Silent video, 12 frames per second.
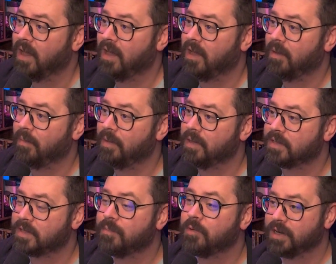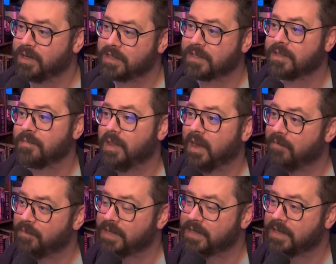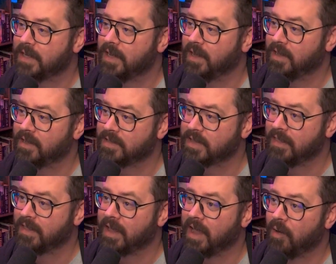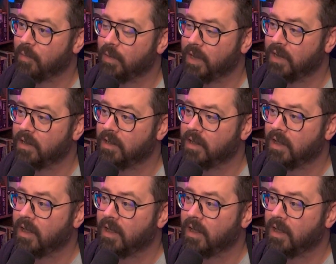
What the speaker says: Some criticism that I've been seeing is that they got rid